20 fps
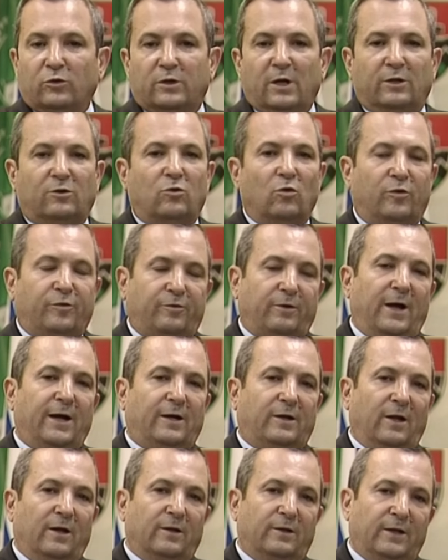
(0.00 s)
we're pulling the
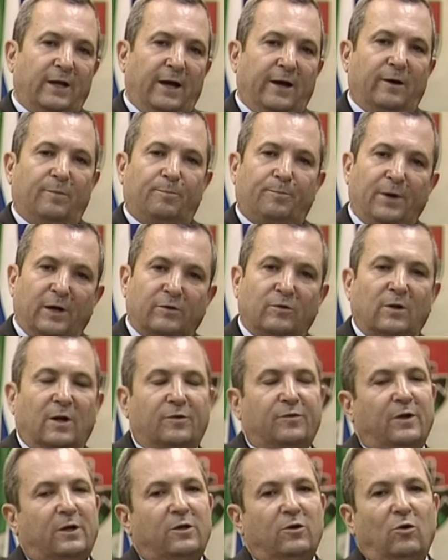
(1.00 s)
IDF out of
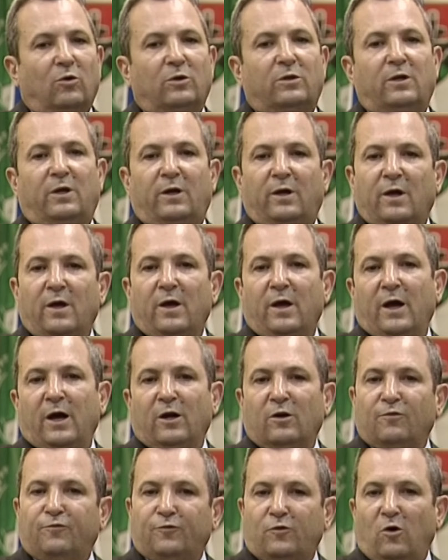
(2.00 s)
southern Lebanon. It was
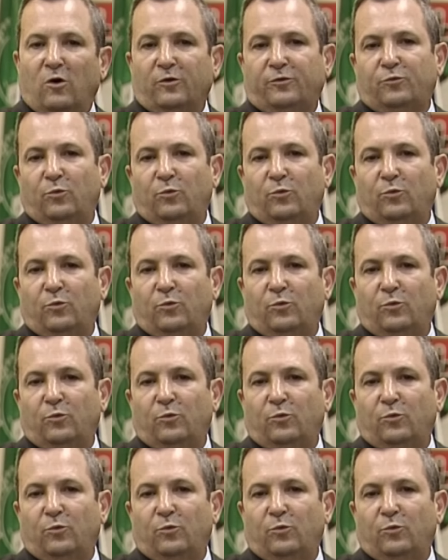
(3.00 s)
becoming a